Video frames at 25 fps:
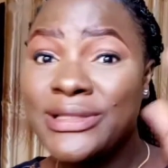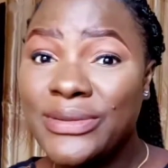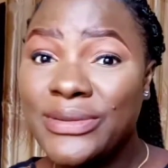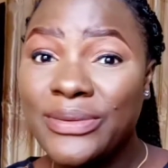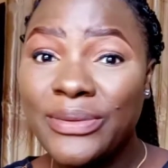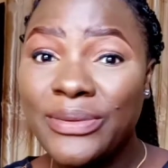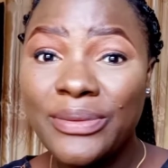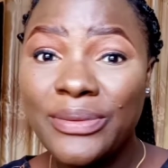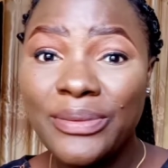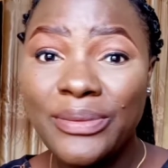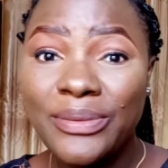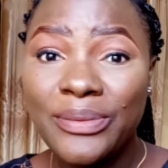
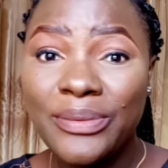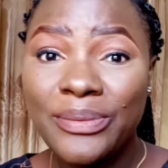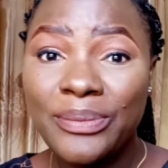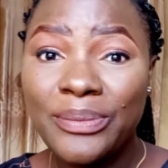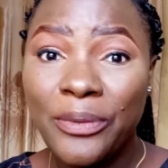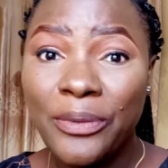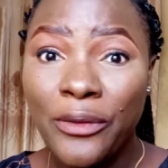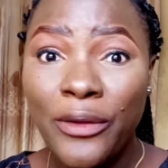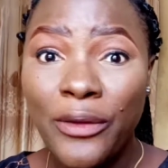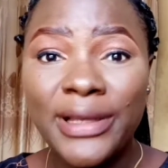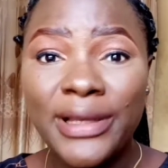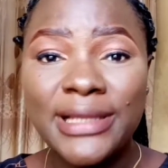two
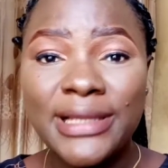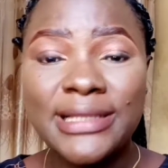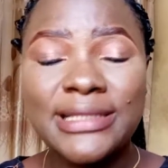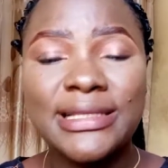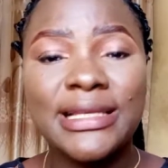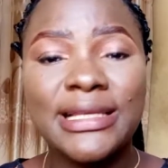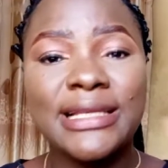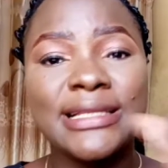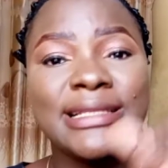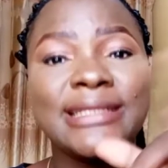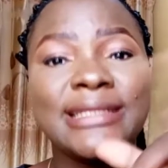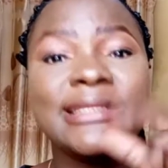
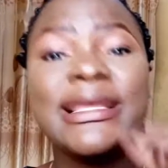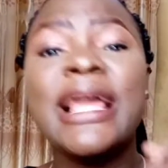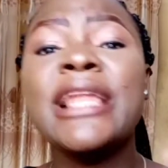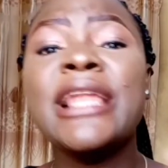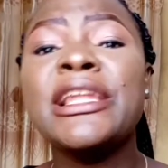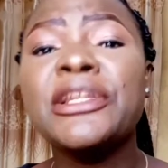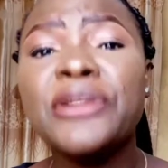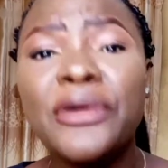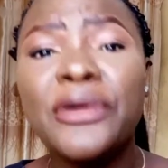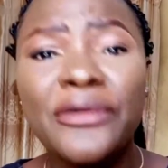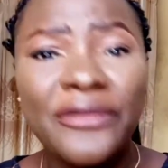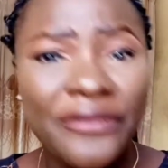point is
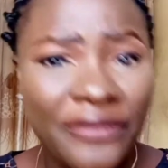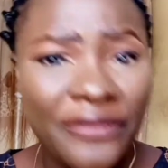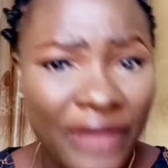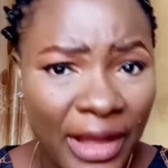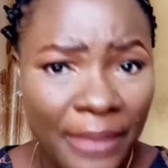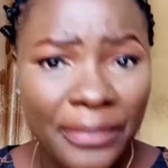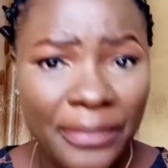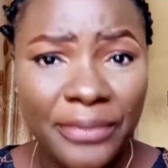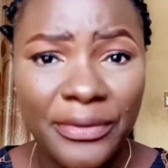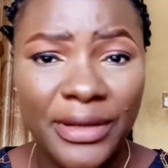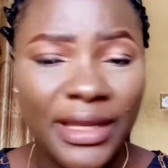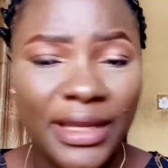selling of
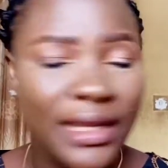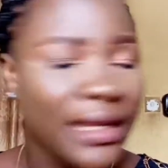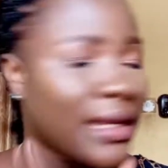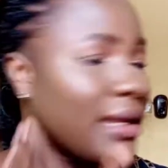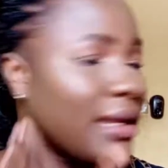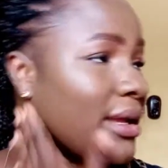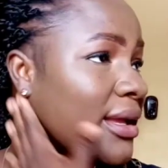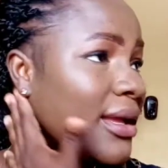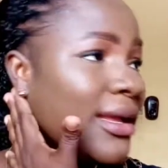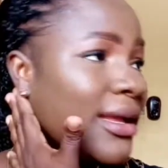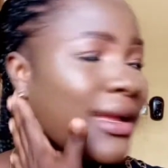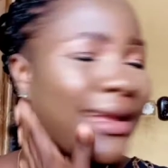fabric
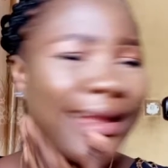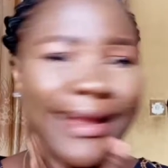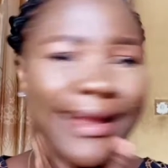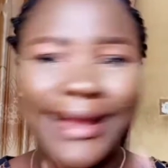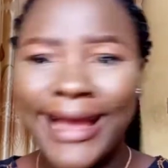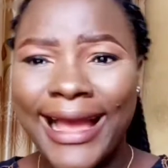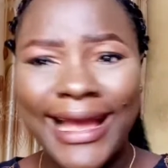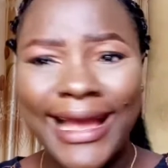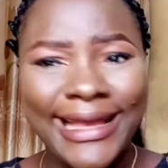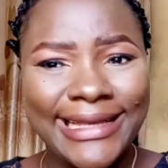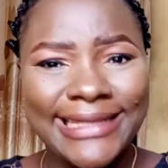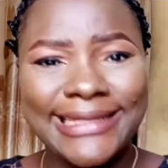
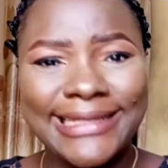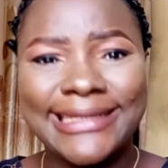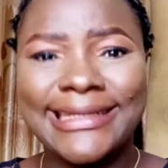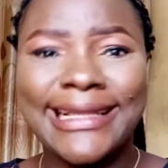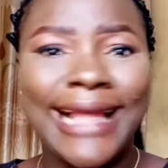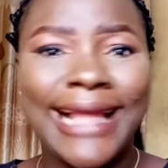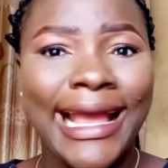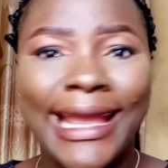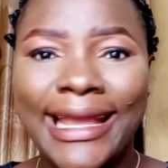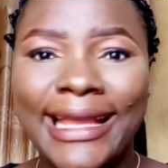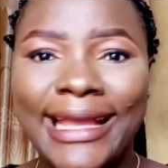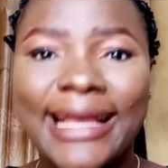guys
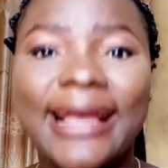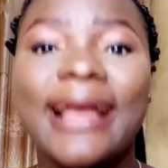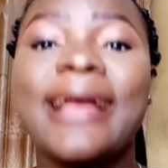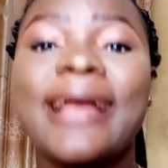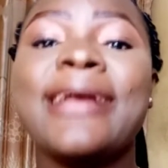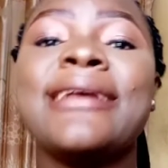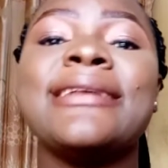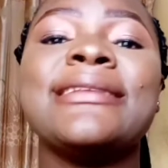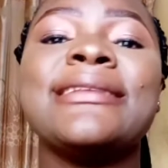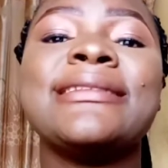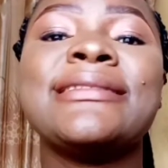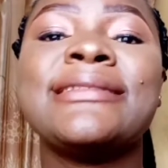like
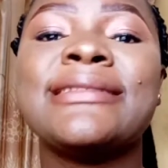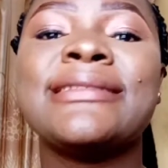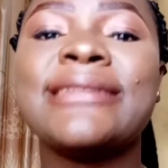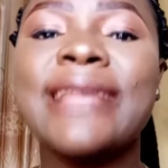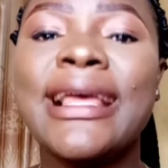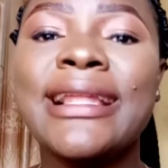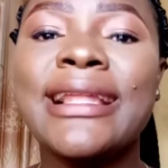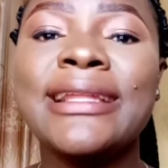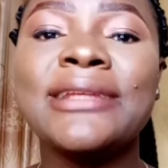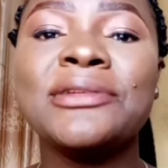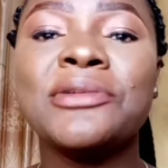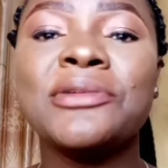
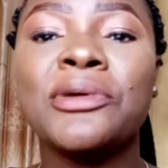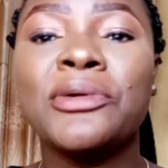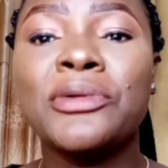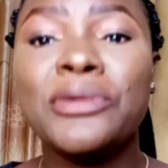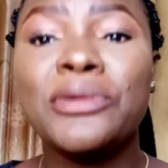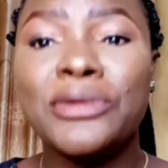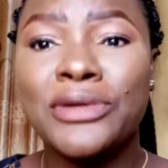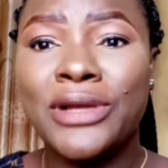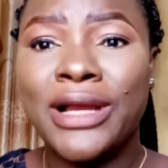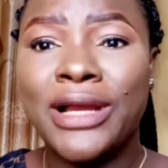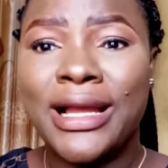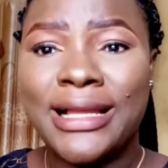selling of
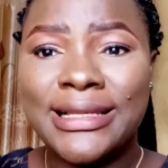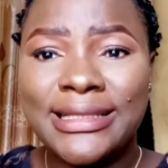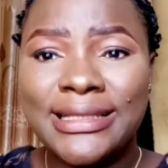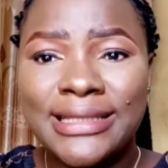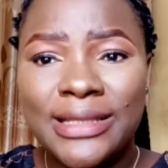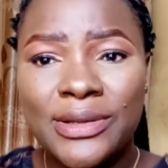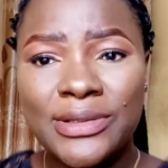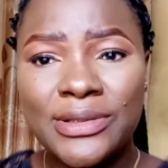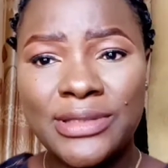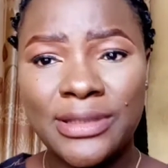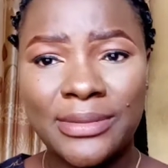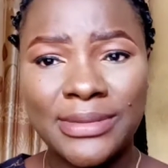you can
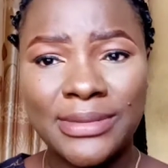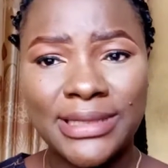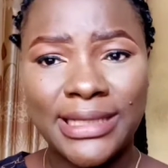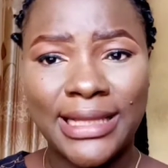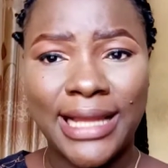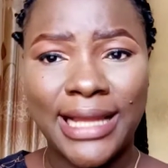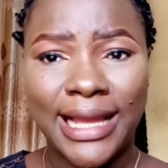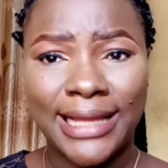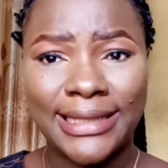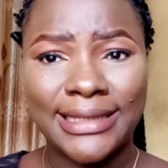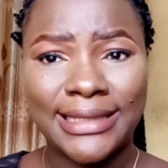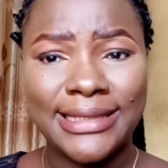sell something
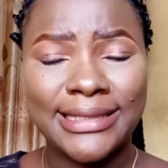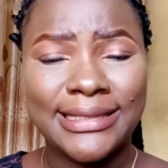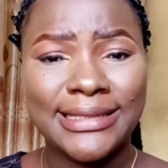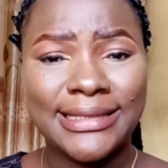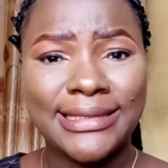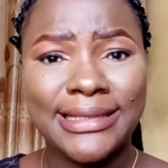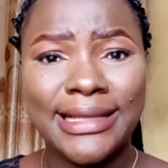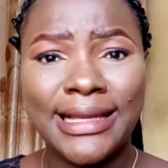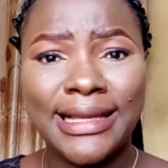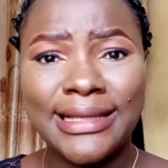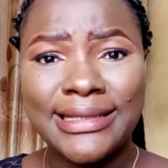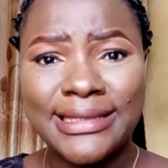like
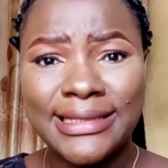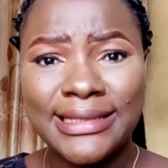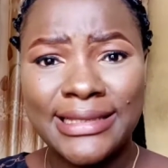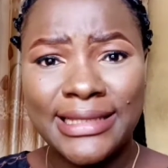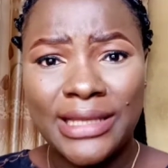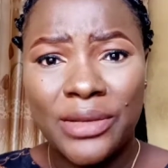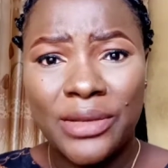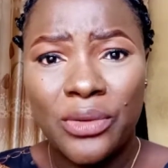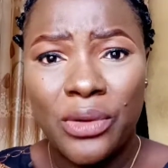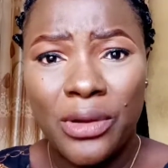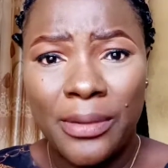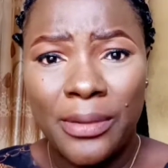this
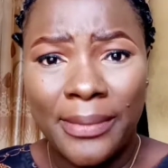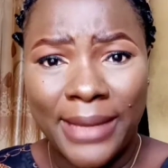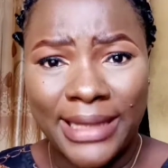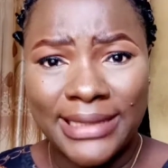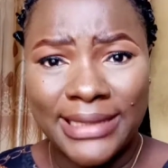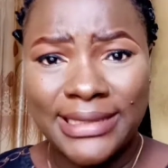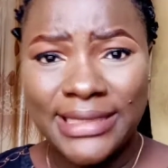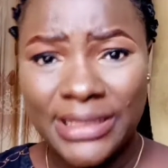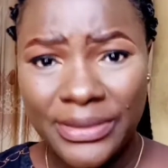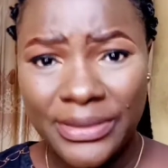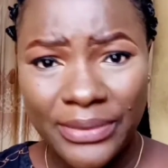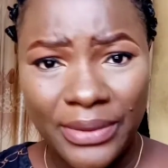silk
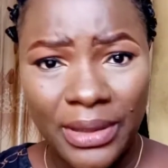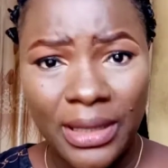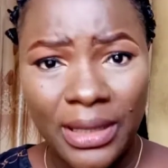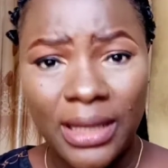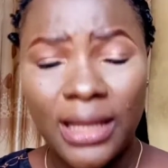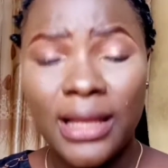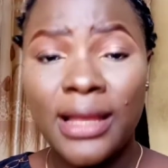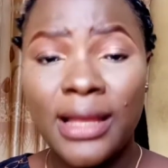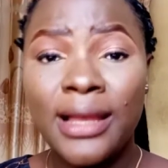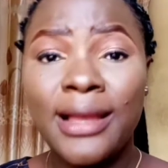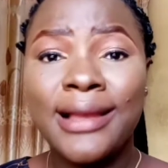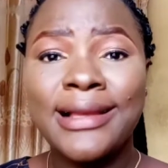material
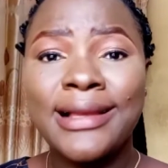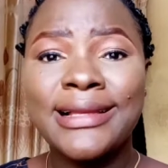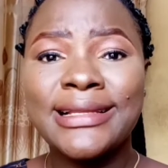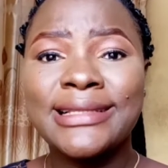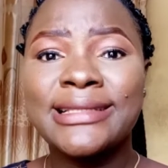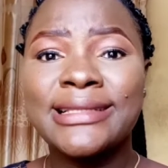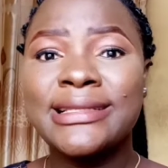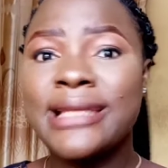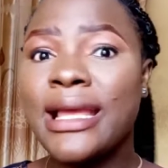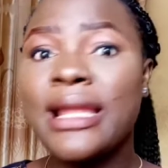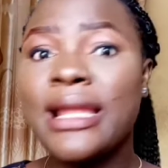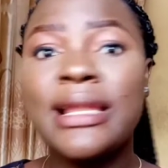
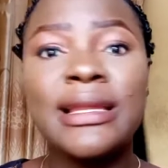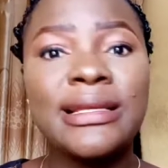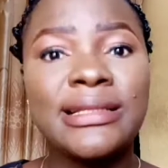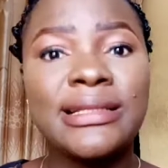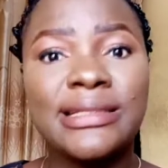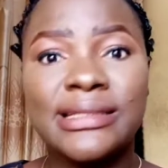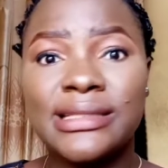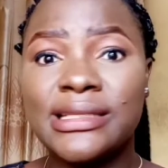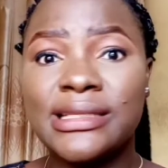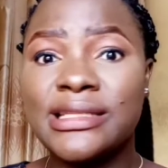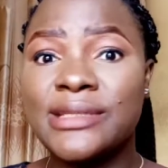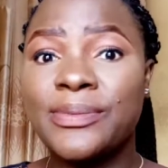sell it
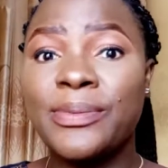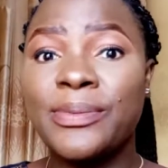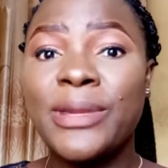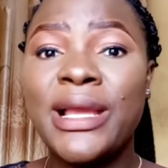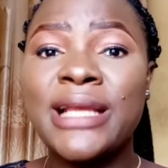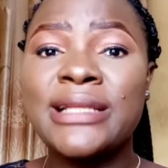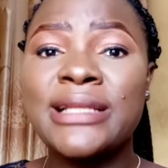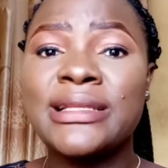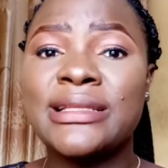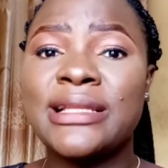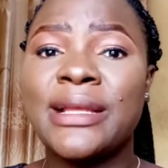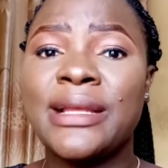display
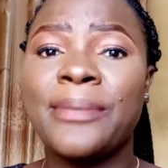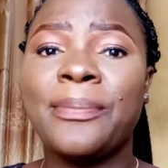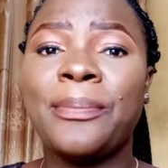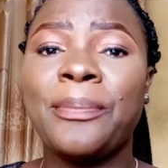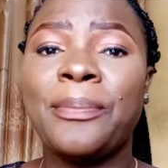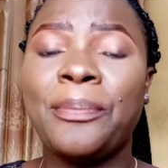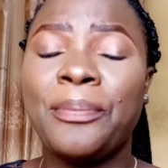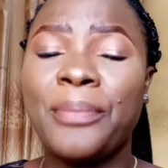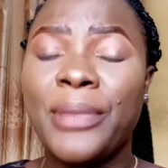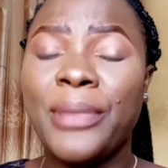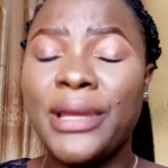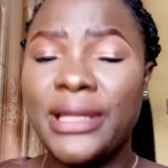it in a
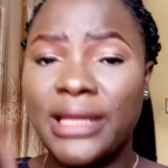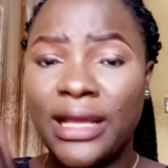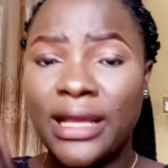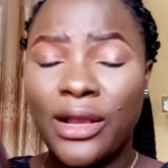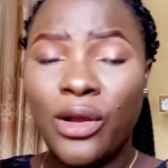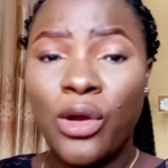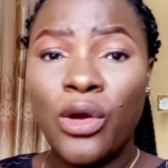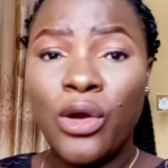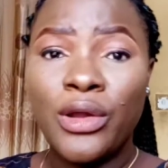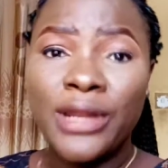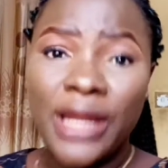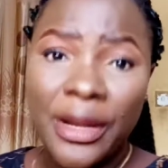in a
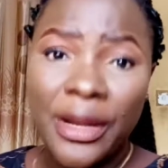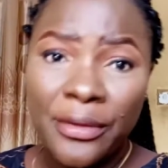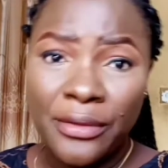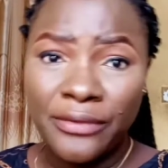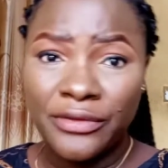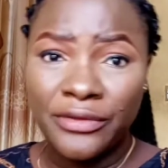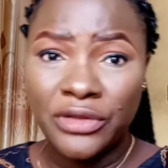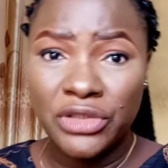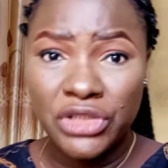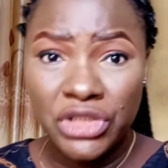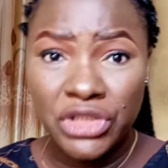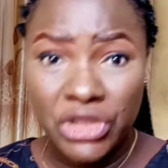corner
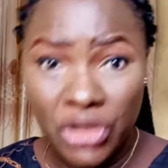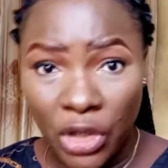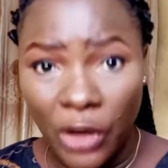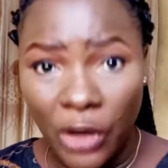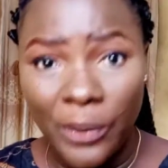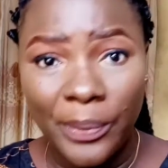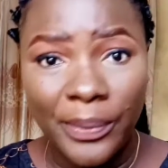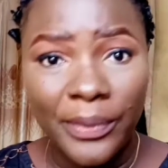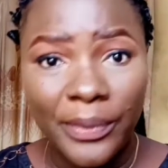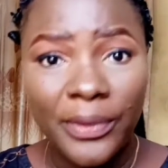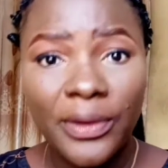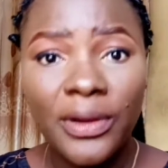of your
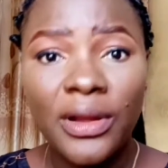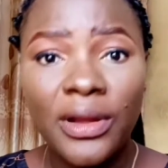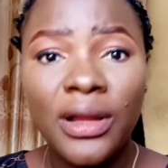shop